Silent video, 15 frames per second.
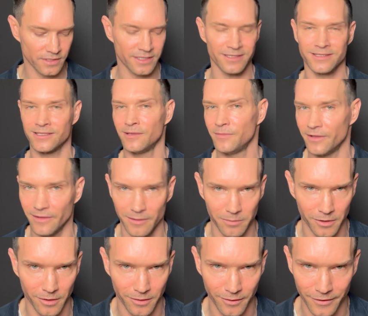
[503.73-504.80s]
because some of them,
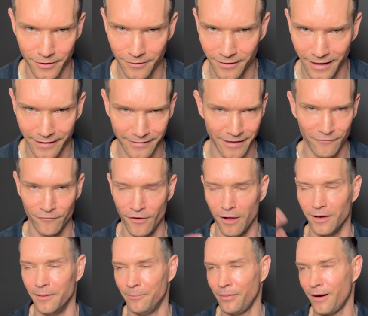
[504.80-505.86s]
girl, they fall
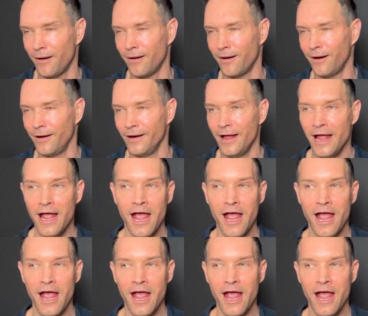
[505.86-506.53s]
apart.